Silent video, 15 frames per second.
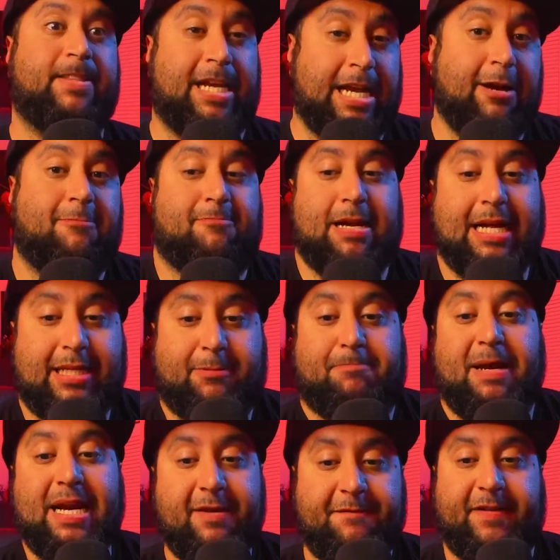It's
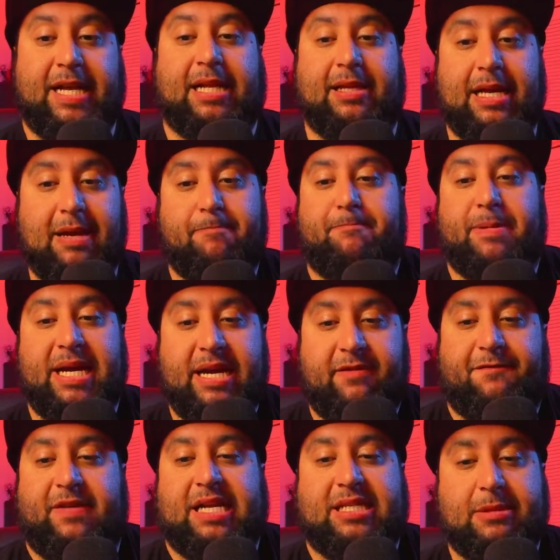
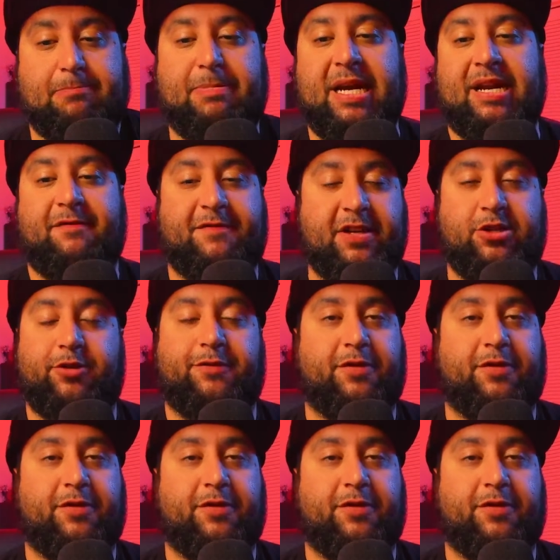it's beneficial